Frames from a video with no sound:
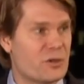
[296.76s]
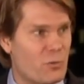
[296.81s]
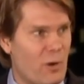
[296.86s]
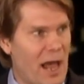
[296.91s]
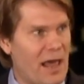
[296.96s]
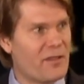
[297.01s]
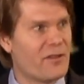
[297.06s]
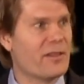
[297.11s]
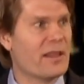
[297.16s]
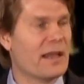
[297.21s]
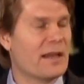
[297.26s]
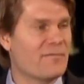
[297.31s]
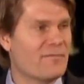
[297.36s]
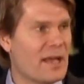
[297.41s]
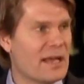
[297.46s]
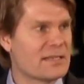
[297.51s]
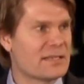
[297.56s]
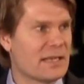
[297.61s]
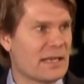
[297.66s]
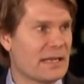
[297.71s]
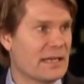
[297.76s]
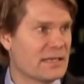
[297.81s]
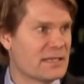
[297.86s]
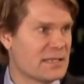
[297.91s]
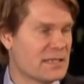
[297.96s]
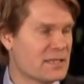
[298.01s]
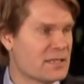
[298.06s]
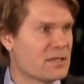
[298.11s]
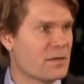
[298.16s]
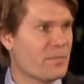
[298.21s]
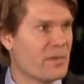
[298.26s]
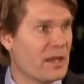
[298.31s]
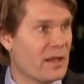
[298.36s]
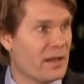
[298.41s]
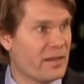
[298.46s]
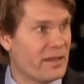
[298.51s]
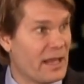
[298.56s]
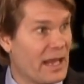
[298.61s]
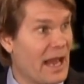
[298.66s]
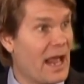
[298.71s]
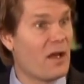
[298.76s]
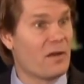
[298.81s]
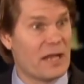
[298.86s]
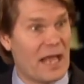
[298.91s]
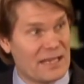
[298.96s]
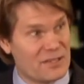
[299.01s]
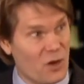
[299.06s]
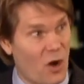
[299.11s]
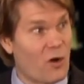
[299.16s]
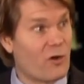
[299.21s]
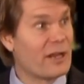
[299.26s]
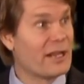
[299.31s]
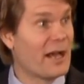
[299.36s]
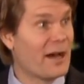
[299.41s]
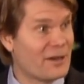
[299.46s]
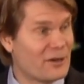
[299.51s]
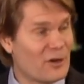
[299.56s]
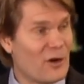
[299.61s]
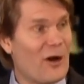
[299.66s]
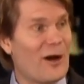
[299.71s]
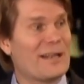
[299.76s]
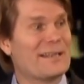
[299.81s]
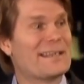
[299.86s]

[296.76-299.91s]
rather than investing in a system that, that has already undergone